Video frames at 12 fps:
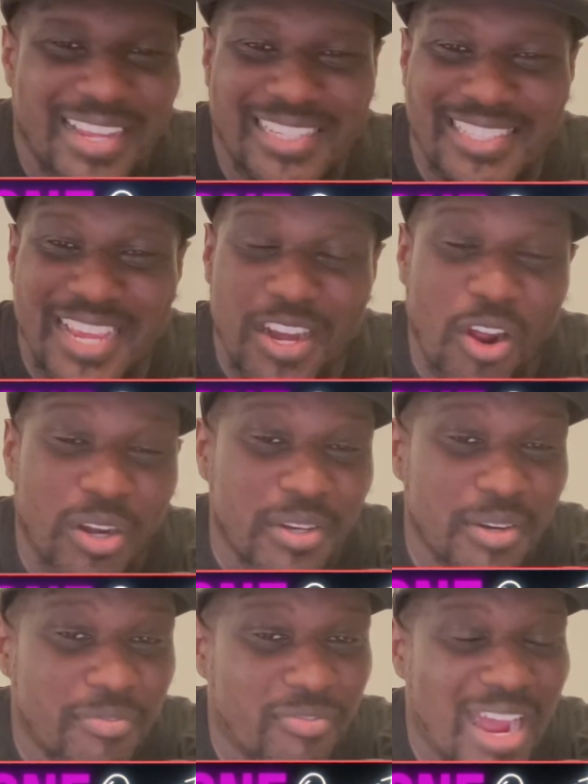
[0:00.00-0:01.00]
Like I said,
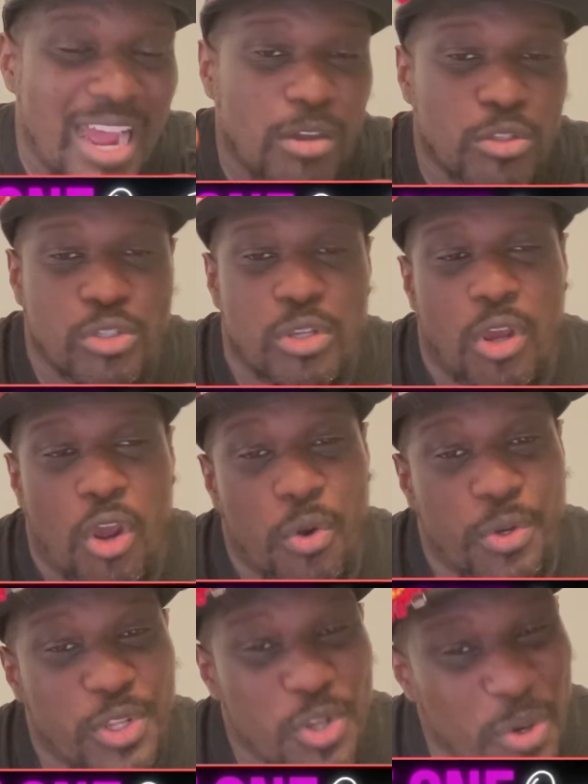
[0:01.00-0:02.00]
all of the files
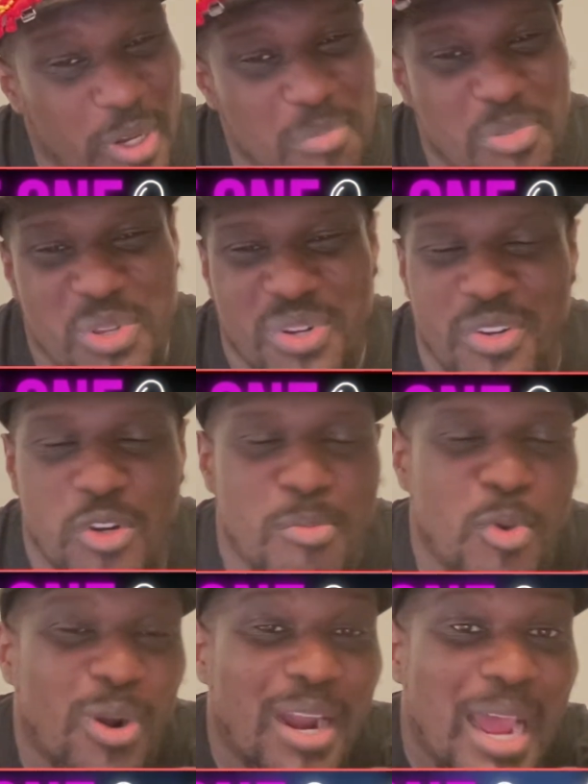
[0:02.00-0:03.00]
on your computer,
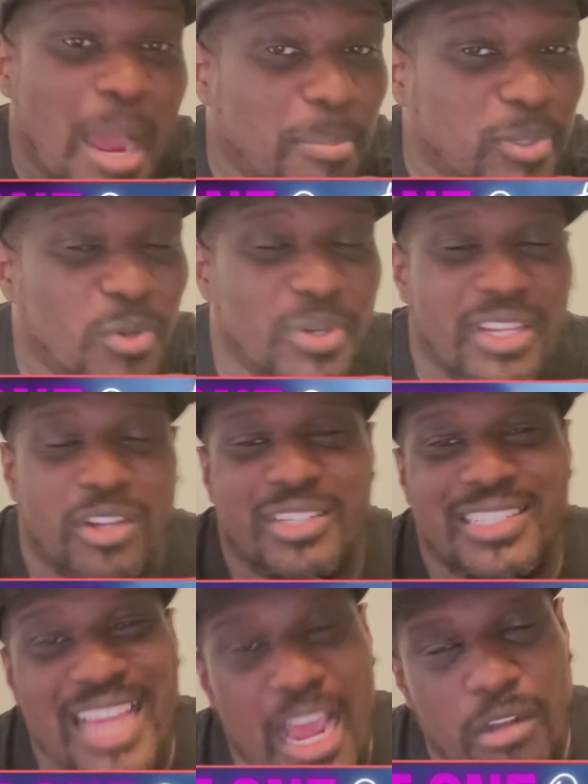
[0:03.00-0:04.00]
no more uploading
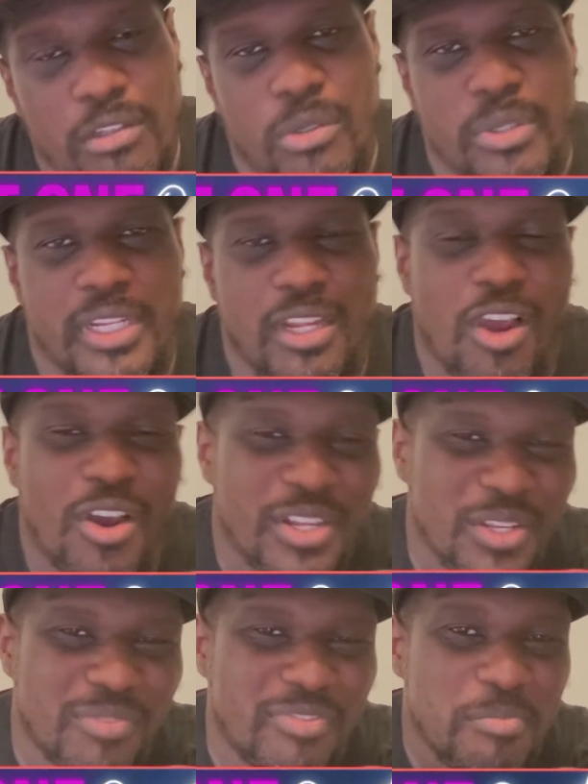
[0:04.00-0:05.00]
or downloading
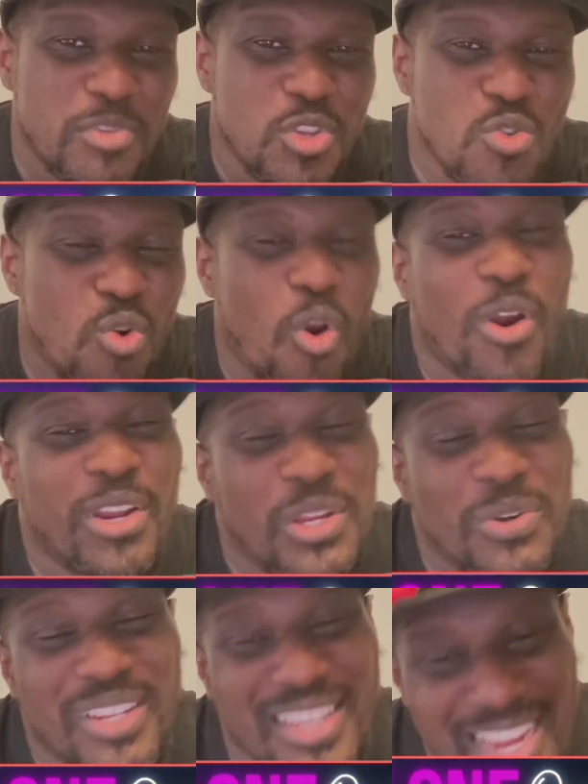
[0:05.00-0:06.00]
audio from you or
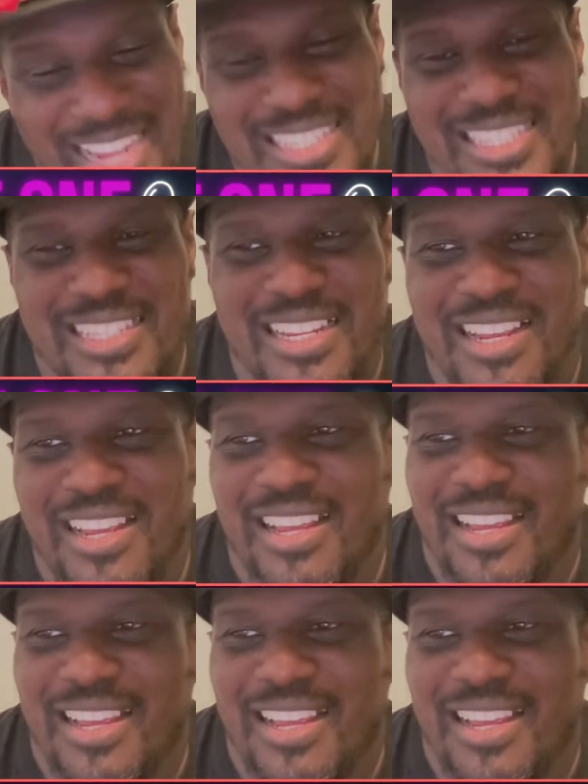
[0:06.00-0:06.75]
your guest.